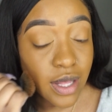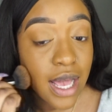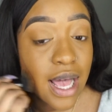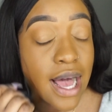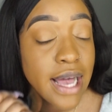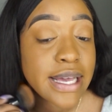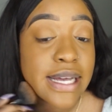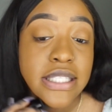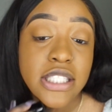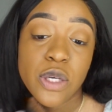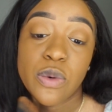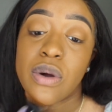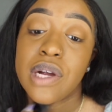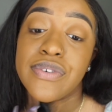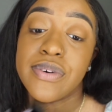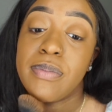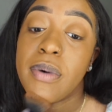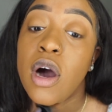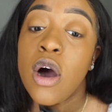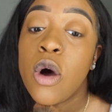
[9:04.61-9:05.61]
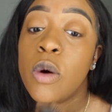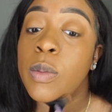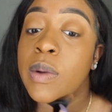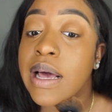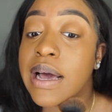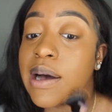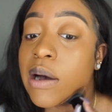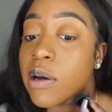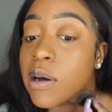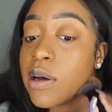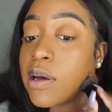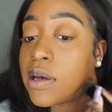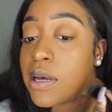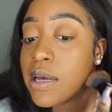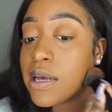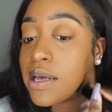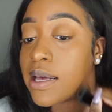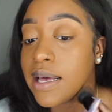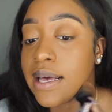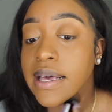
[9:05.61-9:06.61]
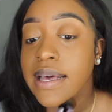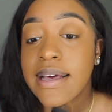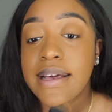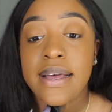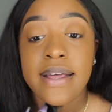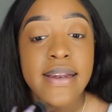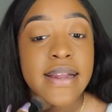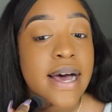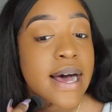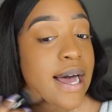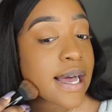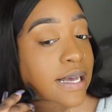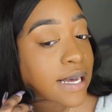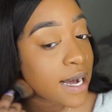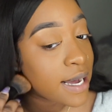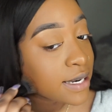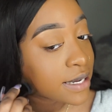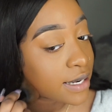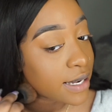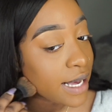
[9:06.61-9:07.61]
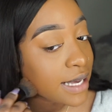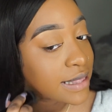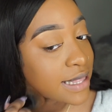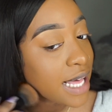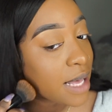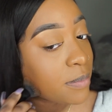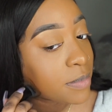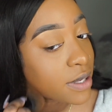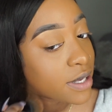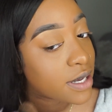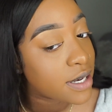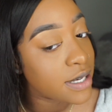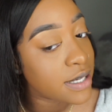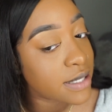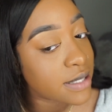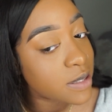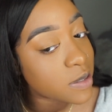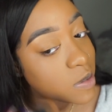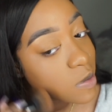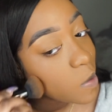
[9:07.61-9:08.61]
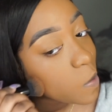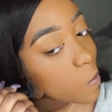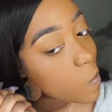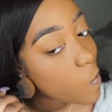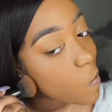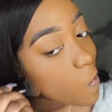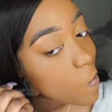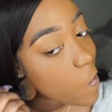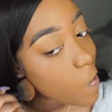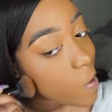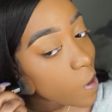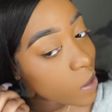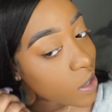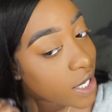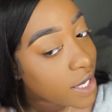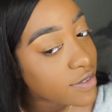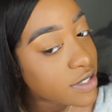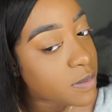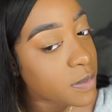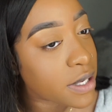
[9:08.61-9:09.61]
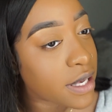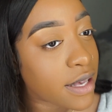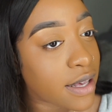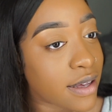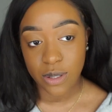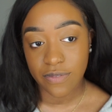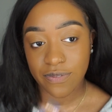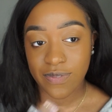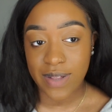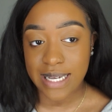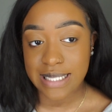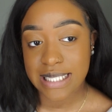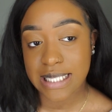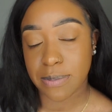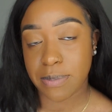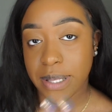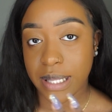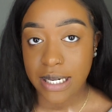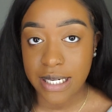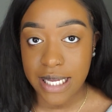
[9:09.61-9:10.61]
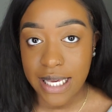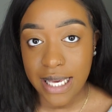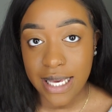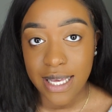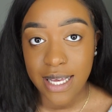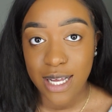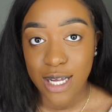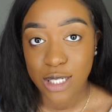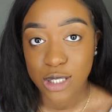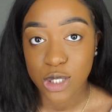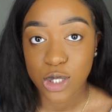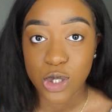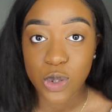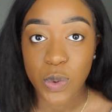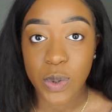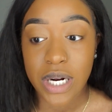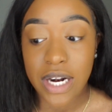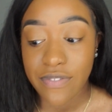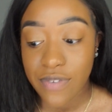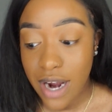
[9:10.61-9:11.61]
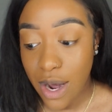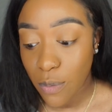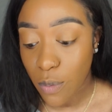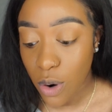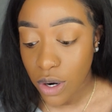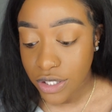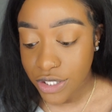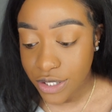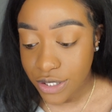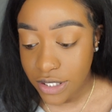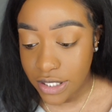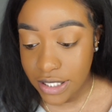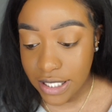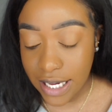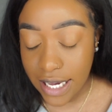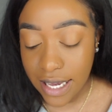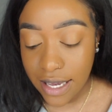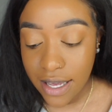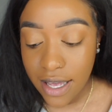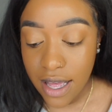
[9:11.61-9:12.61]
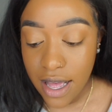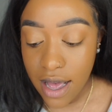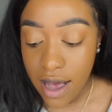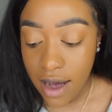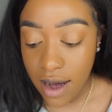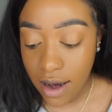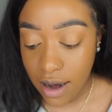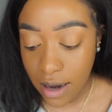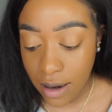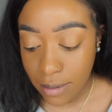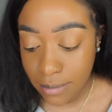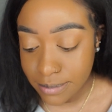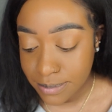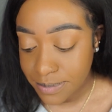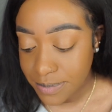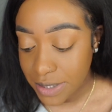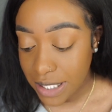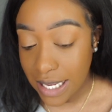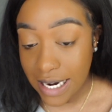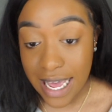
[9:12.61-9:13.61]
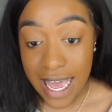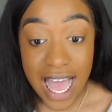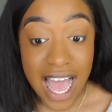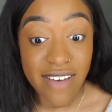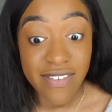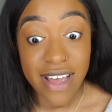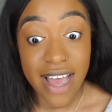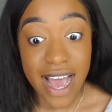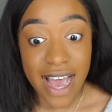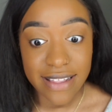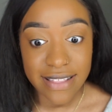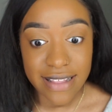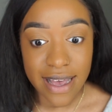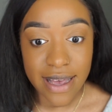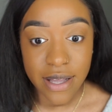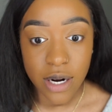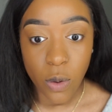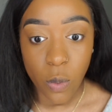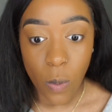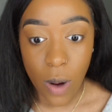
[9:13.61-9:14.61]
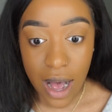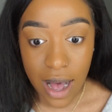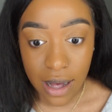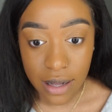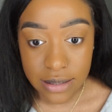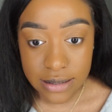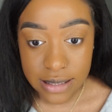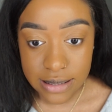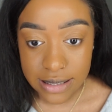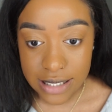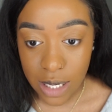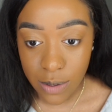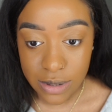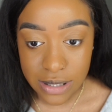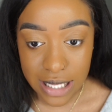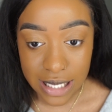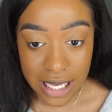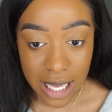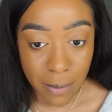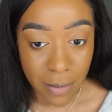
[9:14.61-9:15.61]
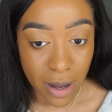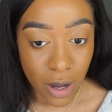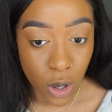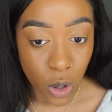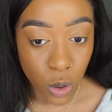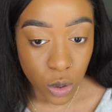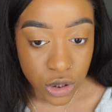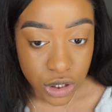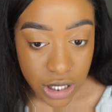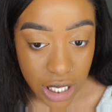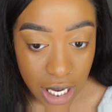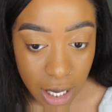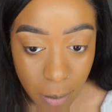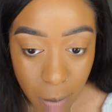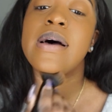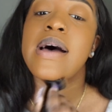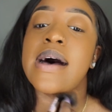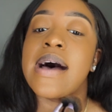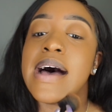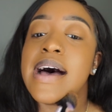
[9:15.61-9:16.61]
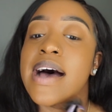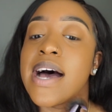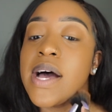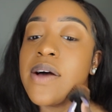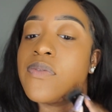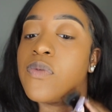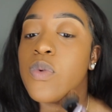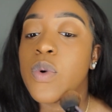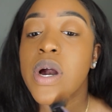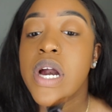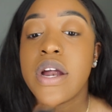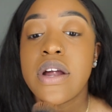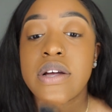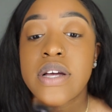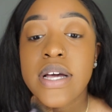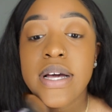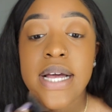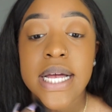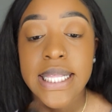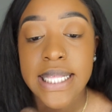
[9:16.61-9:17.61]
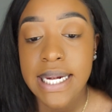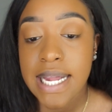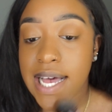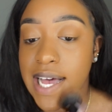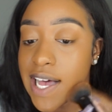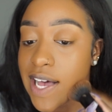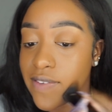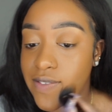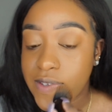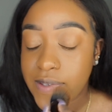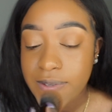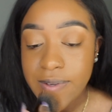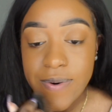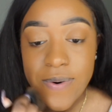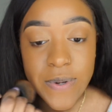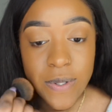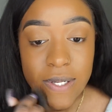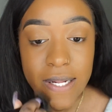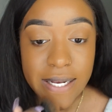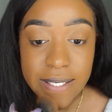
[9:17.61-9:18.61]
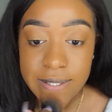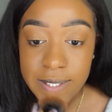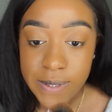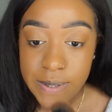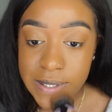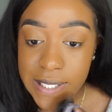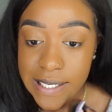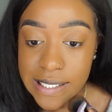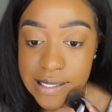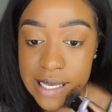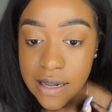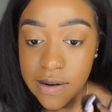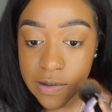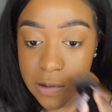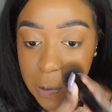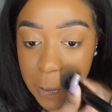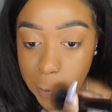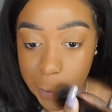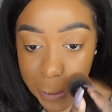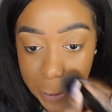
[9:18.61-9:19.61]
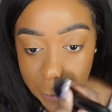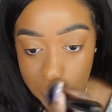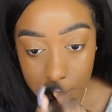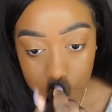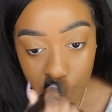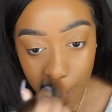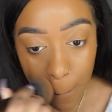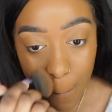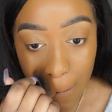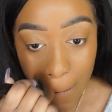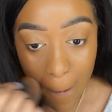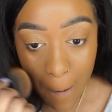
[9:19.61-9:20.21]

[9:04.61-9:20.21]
I get to work from home now, and I kind of like that because it gives me flexibility to do whatever I want during the day. And I haven't had that in a while since I was like at my old job. I have work and then I have school like 2 days out of the week, so